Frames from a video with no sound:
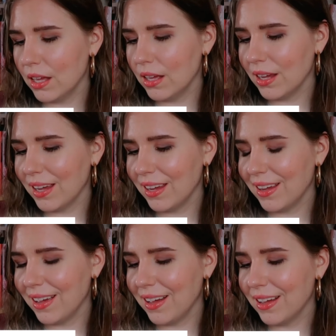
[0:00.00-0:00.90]

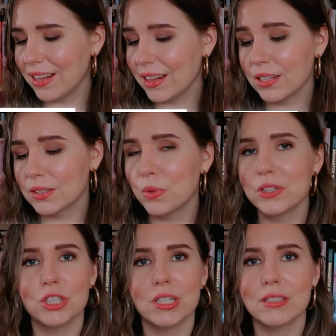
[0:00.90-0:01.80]
Okay, this one
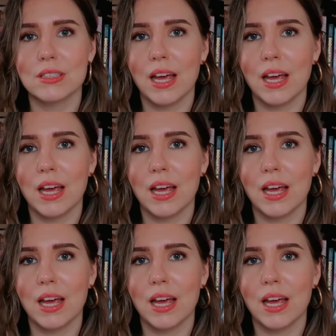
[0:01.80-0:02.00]
just